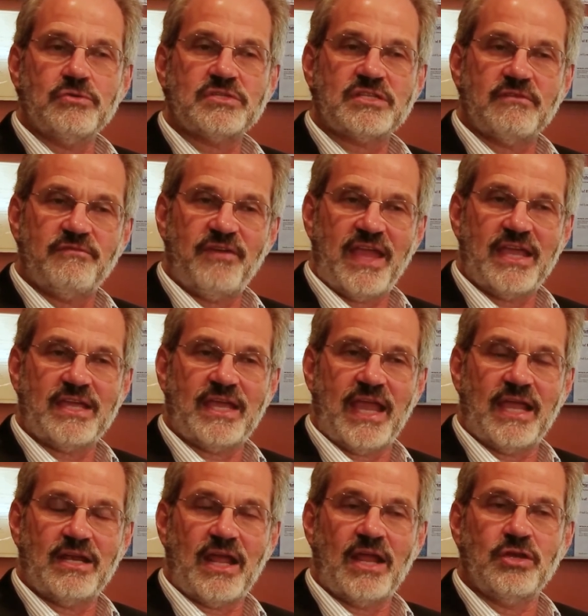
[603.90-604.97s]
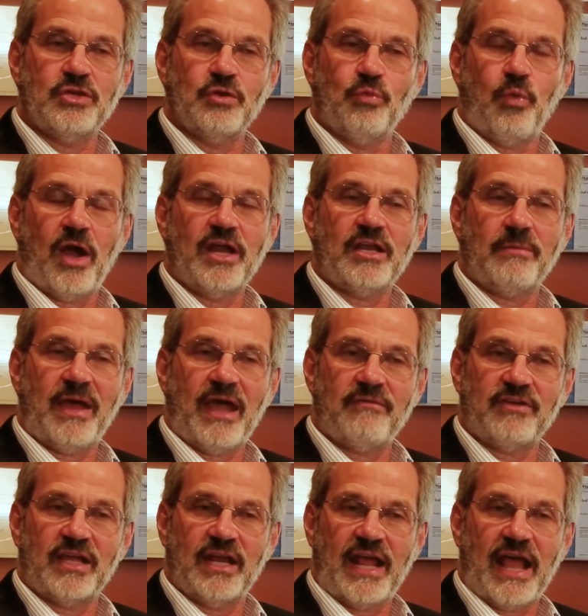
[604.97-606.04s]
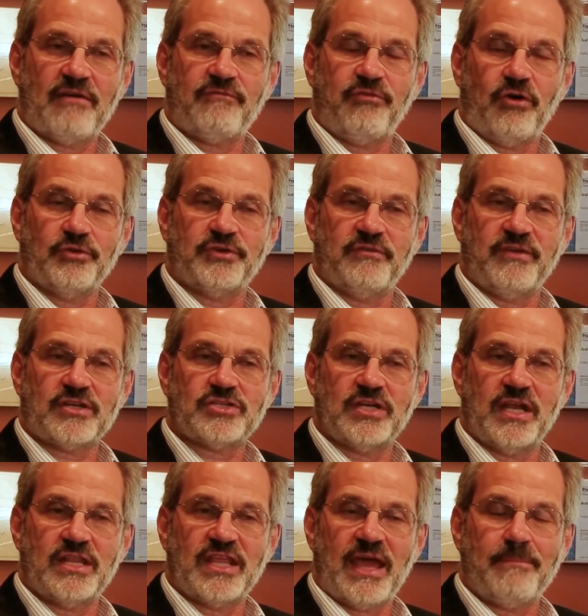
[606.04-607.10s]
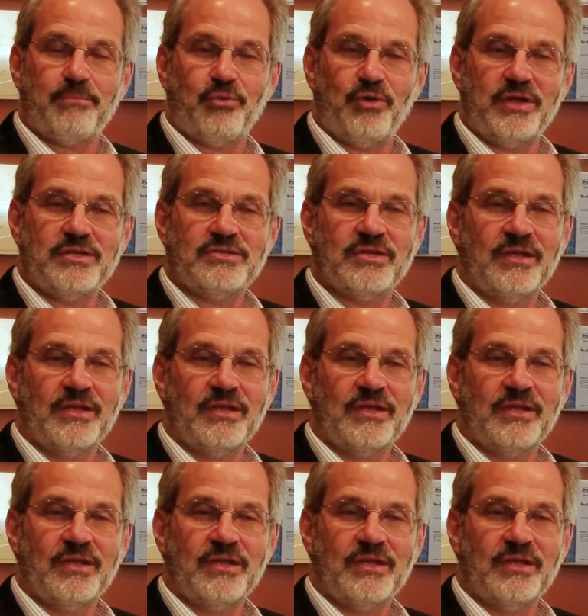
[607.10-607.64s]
to vacate and you wind up having an at-fault eviction at that point,